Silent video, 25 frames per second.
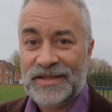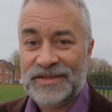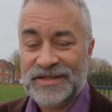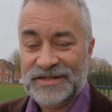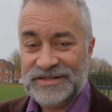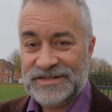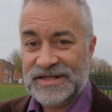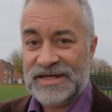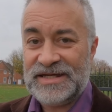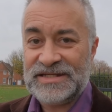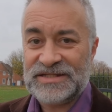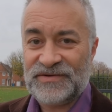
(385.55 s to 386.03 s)

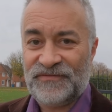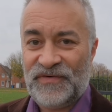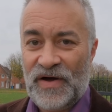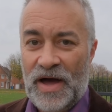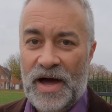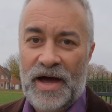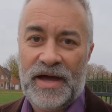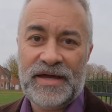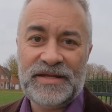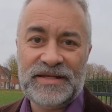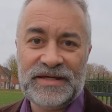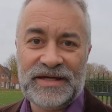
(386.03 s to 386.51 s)
The days of
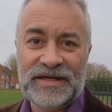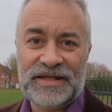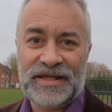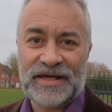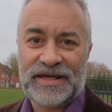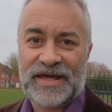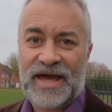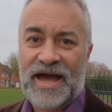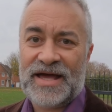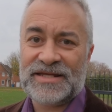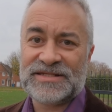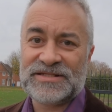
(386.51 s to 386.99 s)
hiding in
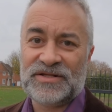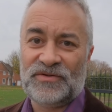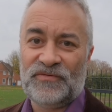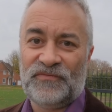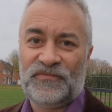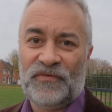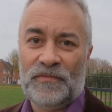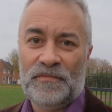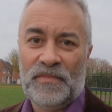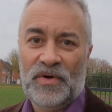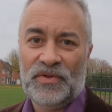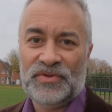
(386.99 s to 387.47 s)
a castle
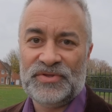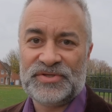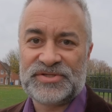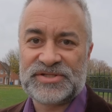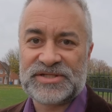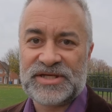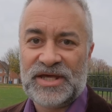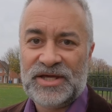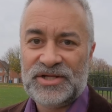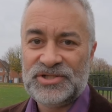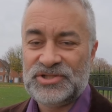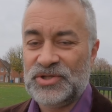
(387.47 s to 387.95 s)
for
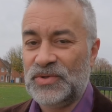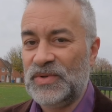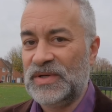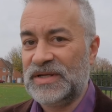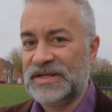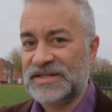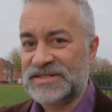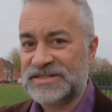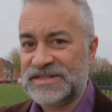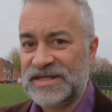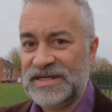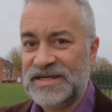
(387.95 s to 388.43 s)
months
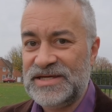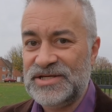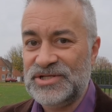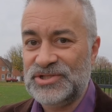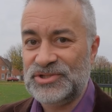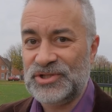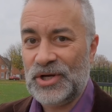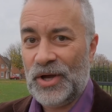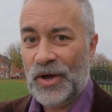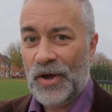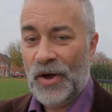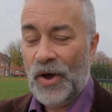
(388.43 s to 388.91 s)
during a
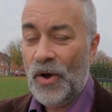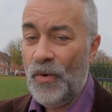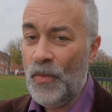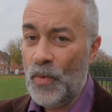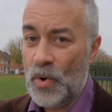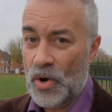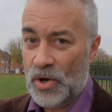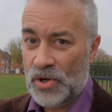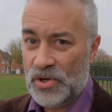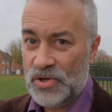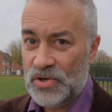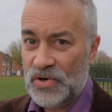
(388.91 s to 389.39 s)
siege
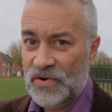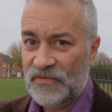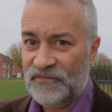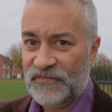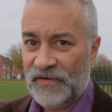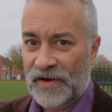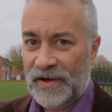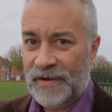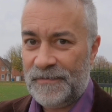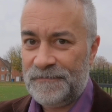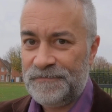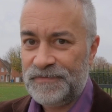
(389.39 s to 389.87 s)
were
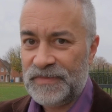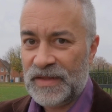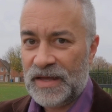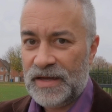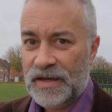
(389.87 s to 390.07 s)
over.